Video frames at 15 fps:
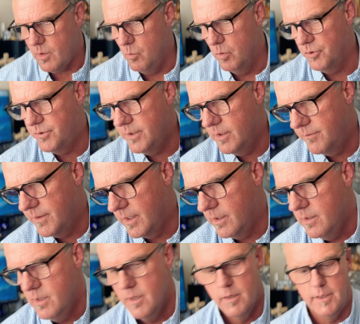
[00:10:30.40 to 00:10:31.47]
we'll see if
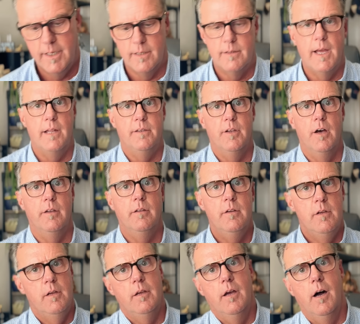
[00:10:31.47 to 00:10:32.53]
they get that done
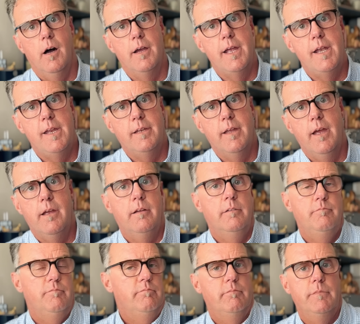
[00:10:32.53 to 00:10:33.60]
uh, any day.
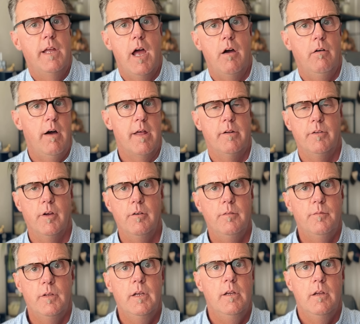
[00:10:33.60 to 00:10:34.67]
Now, I don't know,
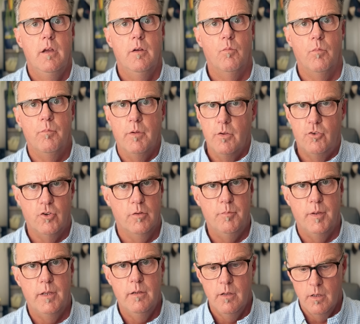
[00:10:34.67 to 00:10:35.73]
should
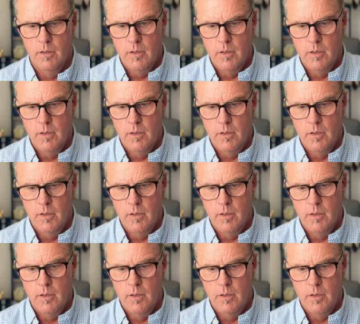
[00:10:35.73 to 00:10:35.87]
be.